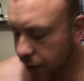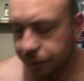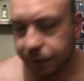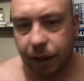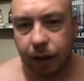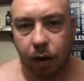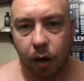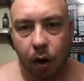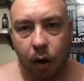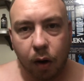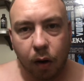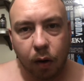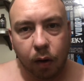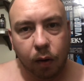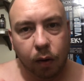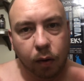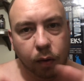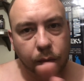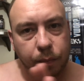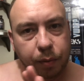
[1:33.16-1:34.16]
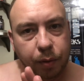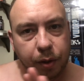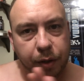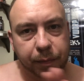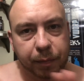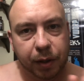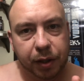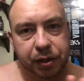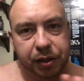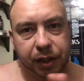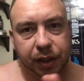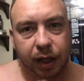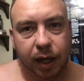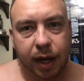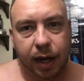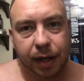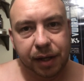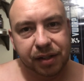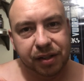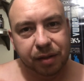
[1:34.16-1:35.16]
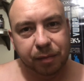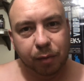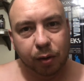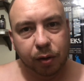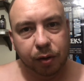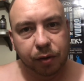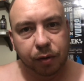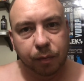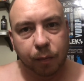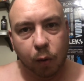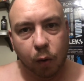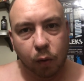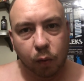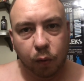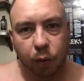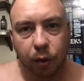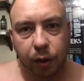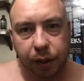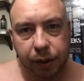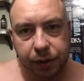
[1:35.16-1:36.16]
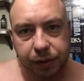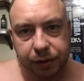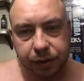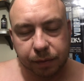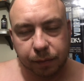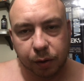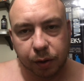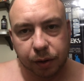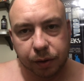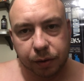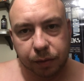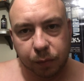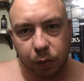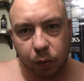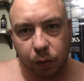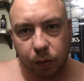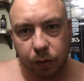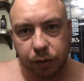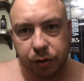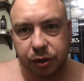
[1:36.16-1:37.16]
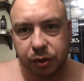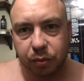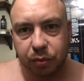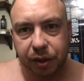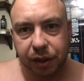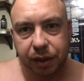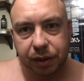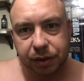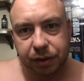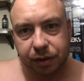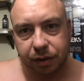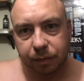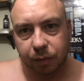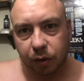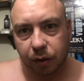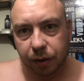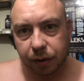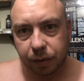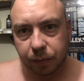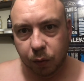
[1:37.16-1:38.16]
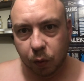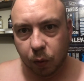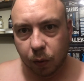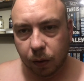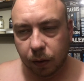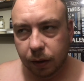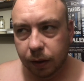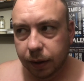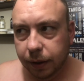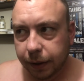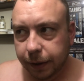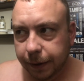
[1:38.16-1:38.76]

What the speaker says: they're all pretty much in line. Some are a little more woody, some are a little more sweet, some are a little more